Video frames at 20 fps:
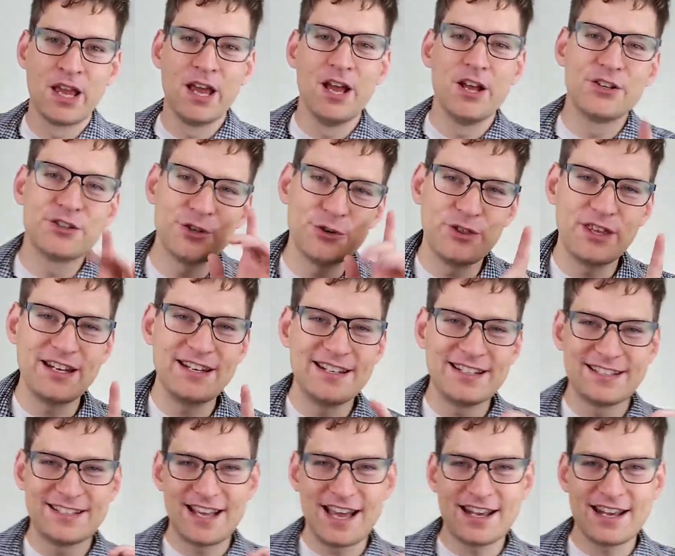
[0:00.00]
So they
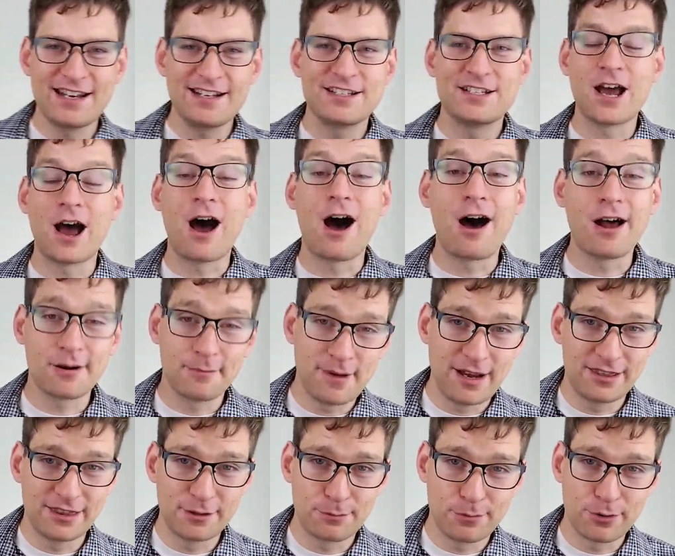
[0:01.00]
decided to
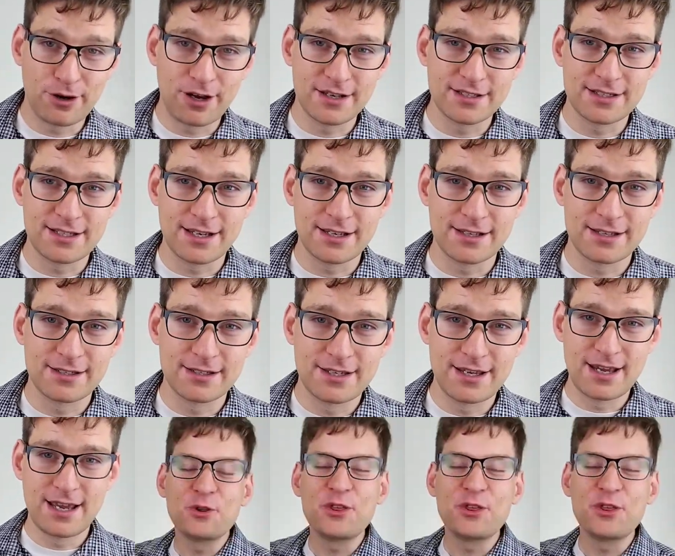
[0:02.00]
automate the process.